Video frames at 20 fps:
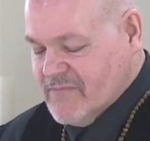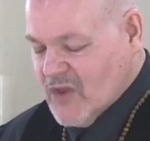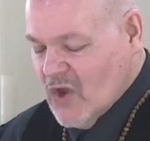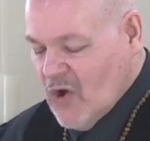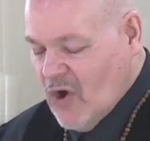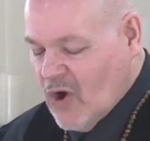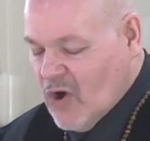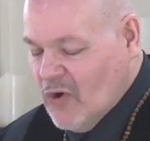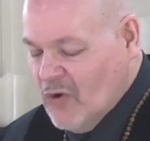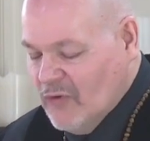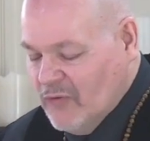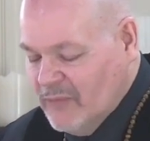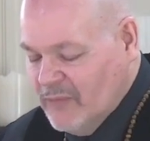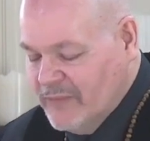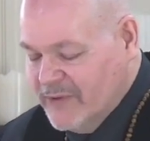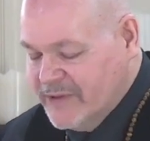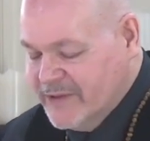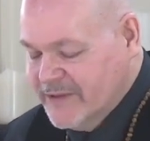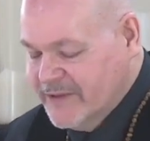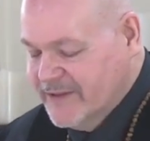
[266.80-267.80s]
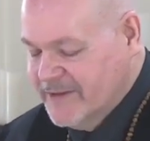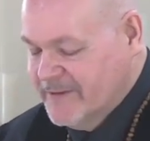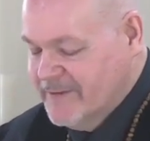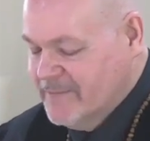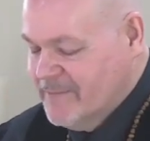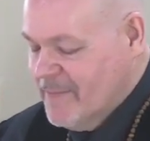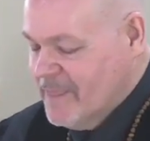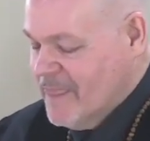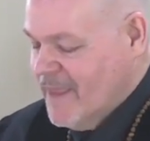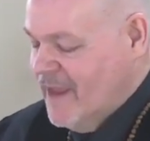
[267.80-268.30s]
Home.
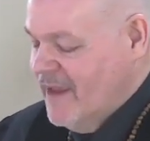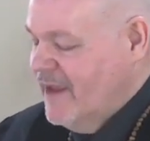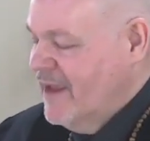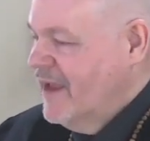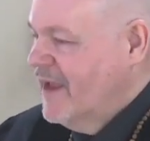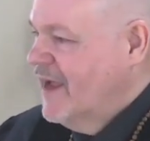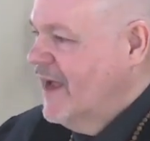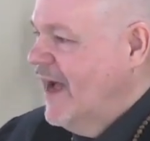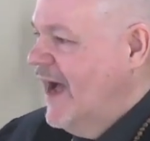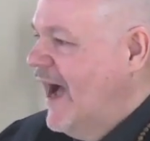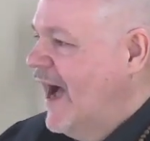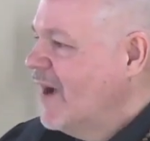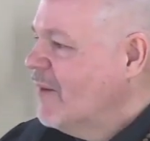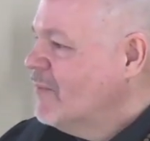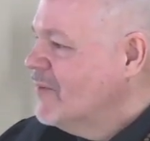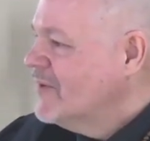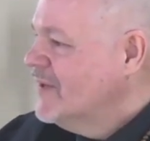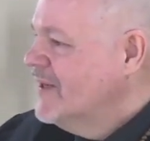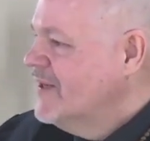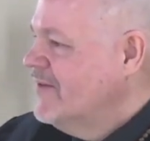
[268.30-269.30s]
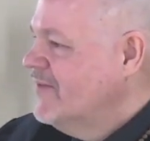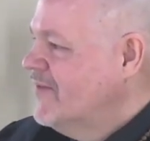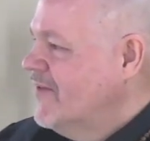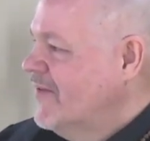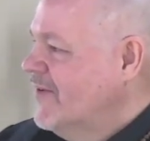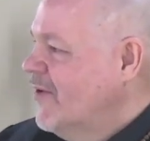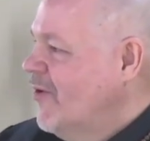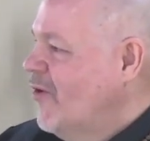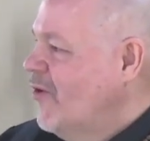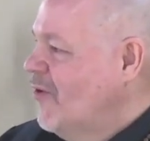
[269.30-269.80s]
I believe
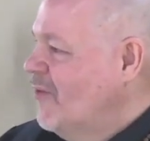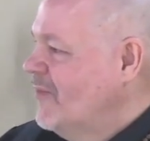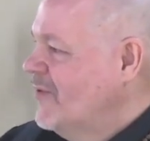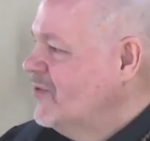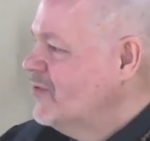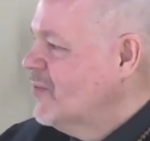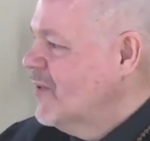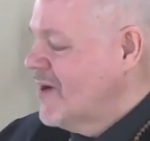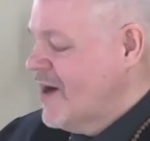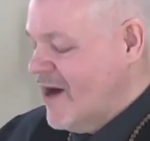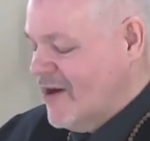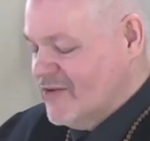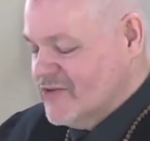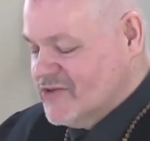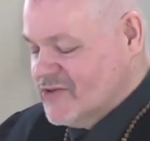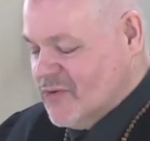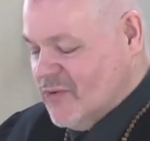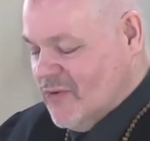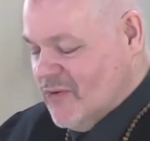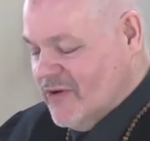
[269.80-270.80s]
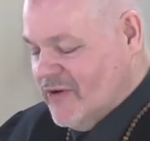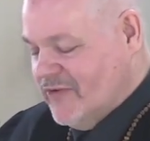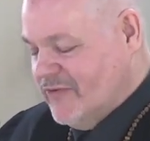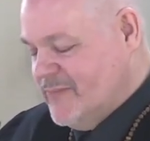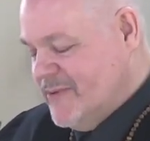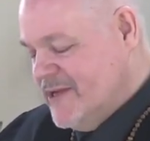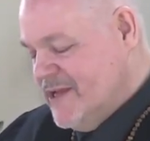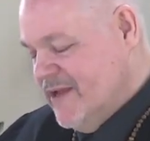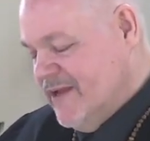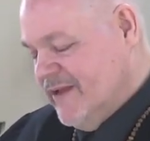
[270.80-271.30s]
home is where our stories
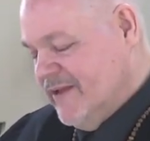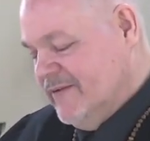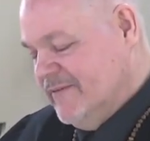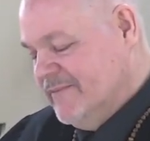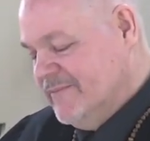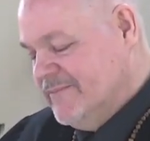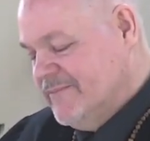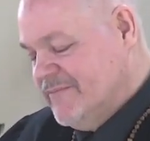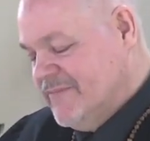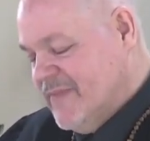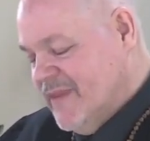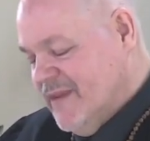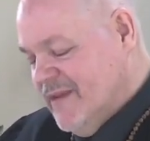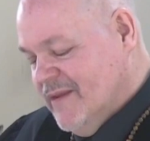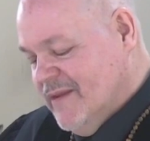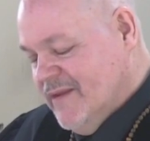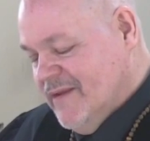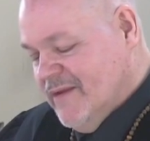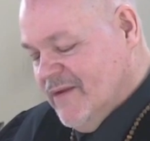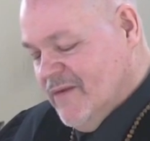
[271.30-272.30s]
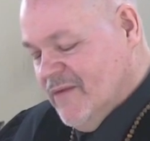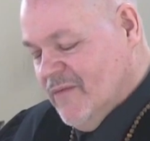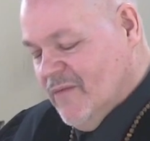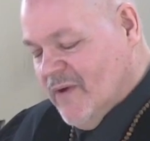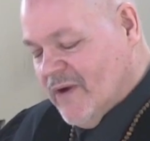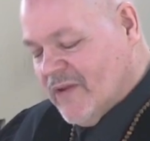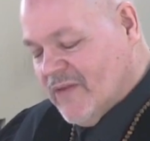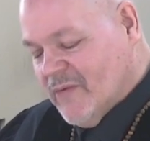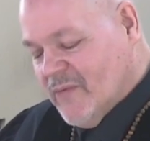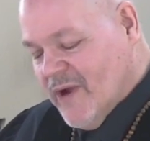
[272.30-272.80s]
begin.
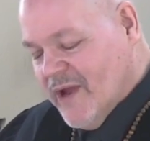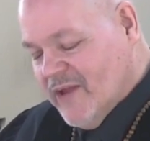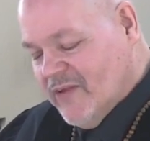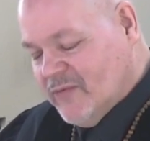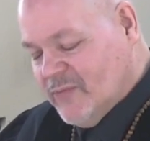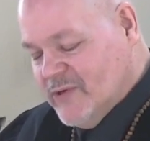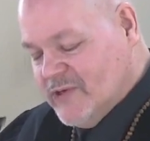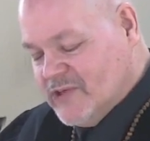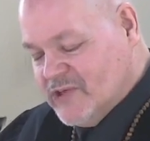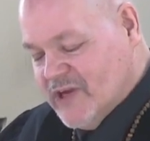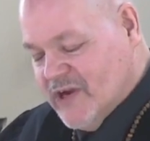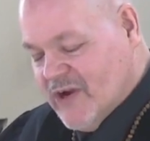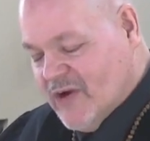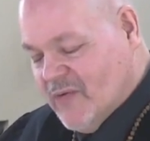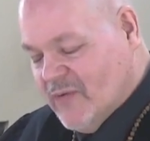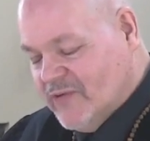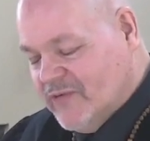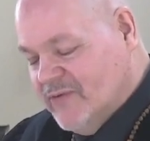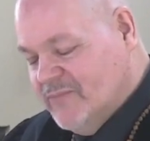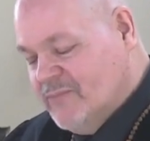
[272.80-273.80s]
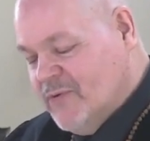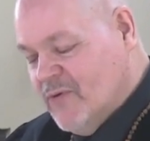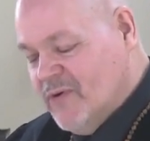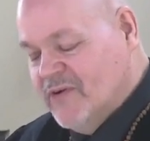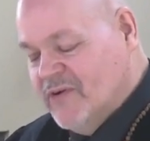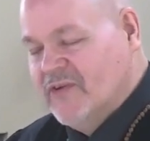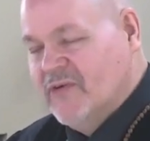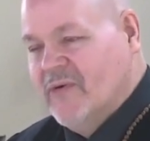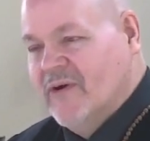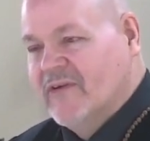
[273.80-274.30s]
One of the ways we share what's
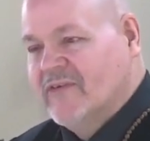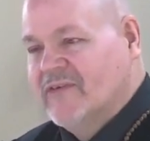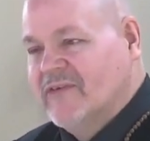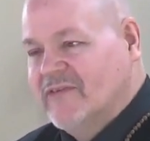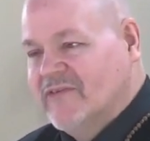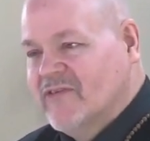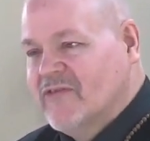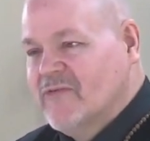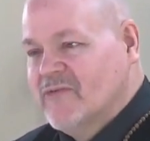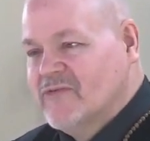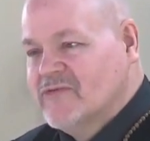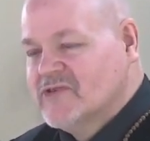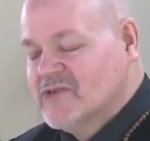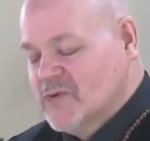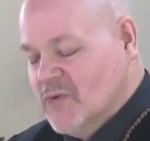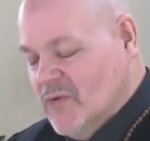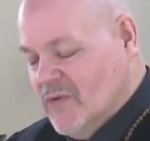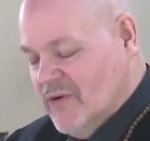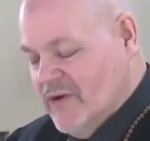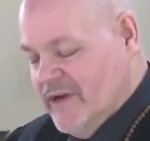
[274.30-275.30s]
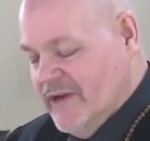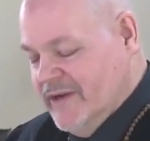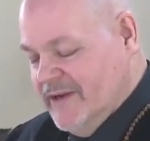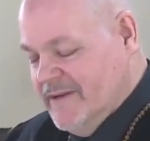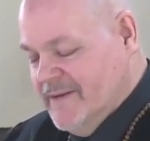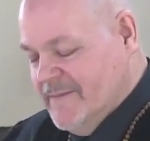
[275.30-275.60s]
important to us is through story.